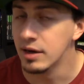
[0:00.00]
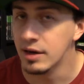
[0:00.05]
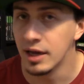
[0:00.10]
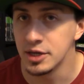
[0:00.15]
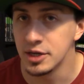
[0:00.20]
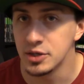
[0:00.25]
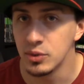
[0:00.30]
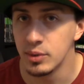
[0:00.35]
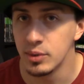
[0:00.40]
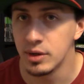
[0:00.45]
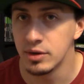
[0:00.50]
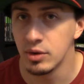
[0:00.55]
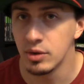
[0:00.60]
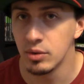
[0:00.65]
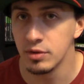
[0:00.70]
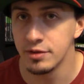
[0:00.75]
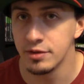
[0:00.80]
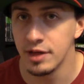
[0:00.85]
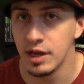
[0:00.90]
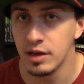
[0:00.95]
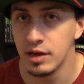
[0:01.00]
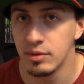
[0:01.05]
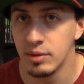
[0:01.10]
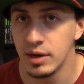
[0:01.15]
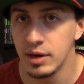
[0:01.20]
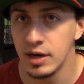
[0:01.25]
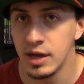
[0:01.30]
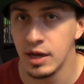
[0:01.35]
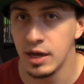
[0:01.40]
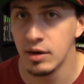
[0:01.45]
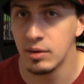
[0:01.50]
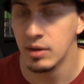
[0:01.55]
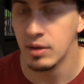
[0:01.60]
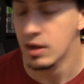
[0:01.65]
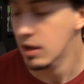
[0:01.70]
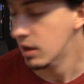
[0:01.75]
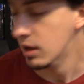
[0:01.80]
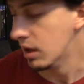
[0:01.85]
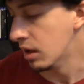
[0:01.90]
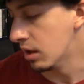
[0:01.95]
Not sure what our total's at right now,
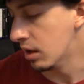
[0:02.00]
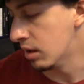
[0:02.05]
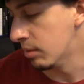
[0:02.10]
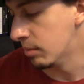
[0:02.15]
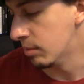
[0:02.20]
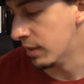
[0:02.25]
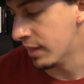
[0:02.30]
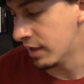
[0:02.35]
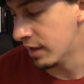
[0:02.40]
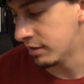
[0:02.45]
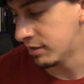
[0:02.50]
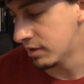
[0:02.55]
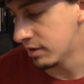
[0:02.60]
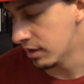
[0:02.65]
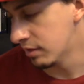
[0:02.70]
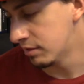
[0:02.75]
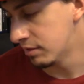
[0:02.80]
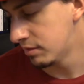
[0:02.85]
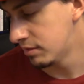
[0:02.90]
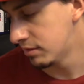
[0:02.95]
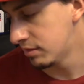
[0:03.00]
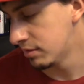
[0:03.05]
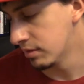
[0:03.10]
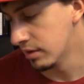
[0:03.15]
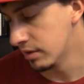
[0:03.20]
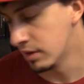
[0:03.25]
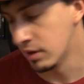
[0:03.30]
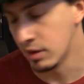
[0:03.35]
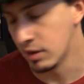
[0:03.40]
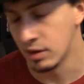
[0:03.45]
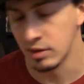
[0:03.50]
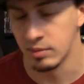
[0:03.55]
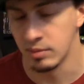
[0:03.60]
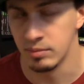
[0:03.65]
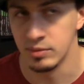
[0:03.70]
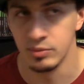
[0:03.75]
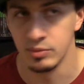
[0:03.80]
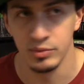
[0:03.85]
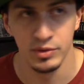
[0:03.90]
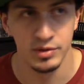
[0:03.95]
but that stuff
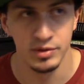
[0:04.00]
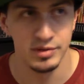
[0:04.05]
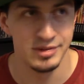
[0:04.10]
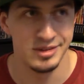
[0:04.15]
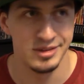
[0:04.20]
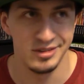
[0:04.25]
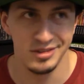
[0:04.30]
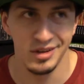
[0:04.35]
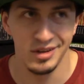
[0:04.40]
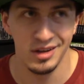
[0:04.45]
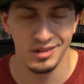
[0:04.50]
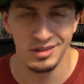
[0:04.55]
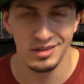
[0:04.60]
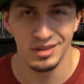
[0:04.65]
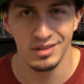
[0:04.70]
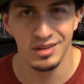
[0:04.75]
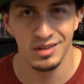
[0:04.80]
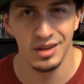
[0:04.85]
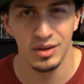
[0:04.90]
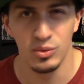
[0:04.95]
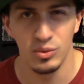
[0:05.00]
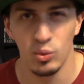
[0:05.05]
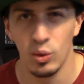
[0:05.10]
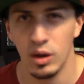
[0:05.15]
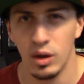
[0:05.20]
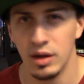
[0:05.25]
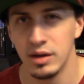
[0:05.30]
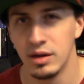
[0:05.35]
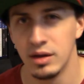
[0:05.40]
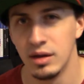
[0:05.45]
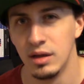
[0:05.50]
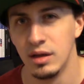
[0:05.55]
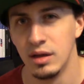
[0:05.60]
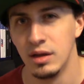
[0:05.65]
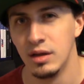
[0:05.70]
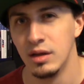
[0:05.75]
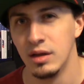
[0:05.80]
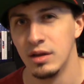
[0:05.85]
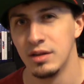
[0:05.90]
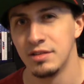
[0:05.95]
just cost us like what,
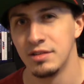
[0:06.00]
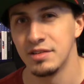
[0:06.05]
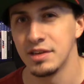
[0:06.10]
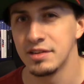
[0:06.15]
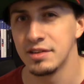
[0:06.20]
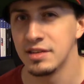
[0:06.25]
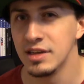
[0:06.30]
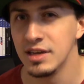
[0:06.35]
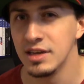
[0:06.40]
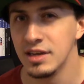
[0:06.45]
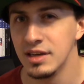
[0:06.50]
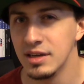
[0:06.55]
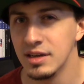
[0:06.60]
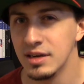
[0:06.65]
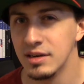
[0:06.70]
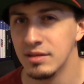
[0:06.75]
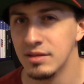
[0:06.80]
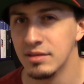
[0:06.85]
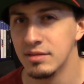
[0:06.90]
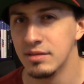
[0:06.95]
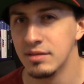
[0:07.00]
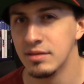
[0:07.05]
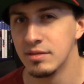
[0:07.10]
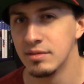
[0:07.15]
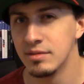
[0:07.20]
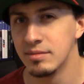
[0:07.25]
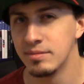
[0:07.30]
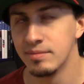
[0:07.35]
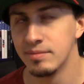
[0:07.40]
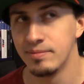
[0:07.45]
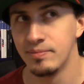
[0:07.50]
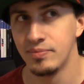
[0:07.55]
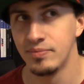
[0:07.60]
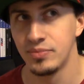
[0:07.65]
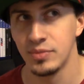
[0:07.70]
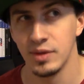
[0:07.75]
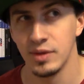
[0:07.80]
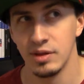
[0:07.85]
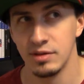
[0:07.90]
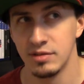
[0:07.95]

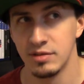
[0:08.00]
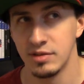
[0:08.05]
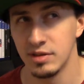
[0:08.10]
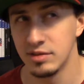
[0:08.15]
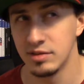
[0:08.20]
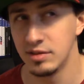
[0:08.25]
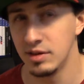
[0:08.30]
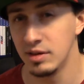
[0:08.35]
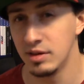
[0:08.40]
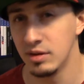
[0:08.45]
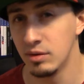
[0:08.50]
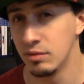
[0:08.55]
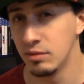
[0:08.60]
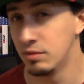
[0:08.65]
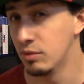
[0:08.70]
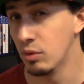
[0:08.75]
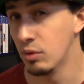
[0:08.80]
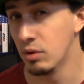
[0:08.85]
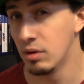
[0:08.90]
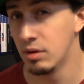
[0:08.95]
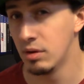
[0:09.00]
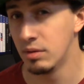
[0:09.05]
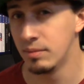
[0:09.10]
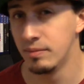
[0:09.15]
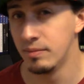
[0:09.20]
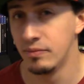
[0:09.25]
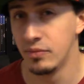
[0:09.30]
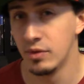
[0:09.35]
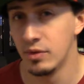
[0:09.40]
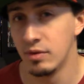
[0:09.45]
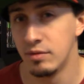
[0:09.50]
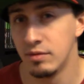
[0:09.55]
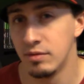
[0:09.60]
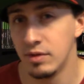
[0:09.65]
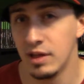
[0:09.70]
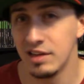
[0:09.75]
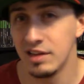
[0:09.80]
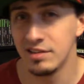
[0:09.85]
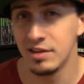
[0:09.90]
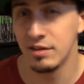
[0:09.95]
1604 for
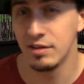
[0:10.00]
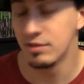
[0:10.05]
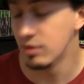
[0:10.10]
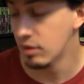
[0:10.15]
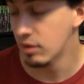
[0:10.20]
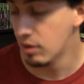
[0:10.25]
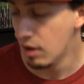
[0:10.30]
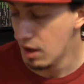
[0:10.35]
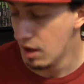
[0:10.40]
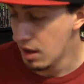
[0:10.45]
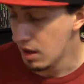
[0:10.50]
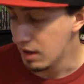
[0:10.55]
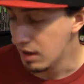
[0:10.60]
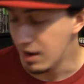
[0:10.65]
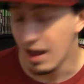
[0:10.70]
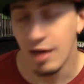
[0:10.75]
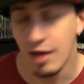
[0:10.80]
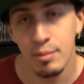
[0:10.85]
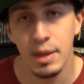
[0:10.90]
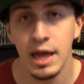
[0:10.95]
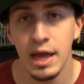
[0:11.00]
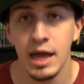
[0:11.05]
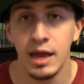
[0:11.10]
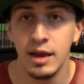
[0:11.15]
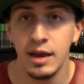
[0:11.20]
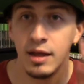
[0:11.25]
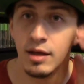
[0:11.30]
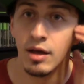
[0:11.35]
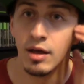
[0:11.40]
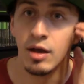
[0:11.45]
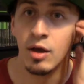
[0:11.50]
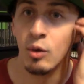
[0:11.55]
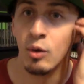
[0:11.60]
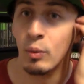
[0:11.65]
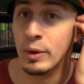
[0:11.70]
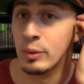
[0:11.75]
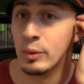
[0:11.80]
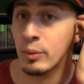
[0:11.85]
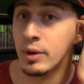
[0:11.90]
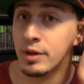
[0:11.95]
that stuff. So not bad
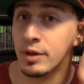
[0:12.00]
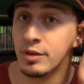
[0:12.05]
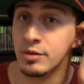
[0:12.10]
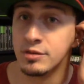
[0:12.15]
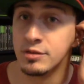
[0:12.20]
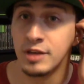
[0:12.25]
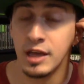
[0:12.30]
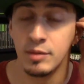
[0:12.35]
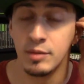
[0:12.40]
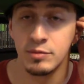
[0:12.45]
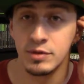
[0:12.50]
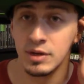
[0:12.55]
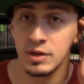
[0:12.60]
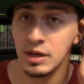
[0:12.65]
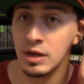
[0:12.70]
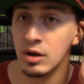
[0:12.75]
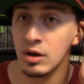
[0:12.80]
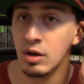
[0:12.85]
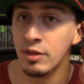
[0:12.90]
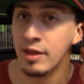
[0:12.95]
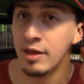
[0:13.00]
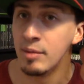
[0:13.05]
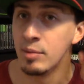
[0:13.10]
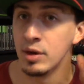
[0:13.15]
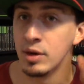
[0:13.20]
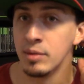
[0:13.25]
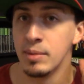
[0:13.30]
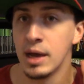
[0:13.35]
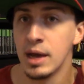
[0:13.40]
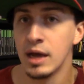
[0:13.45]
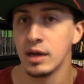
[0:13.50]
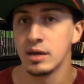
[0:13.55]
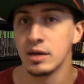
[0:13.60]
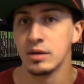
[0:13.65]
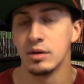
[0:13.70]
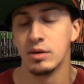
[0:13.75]
when one of those games can get all that money back.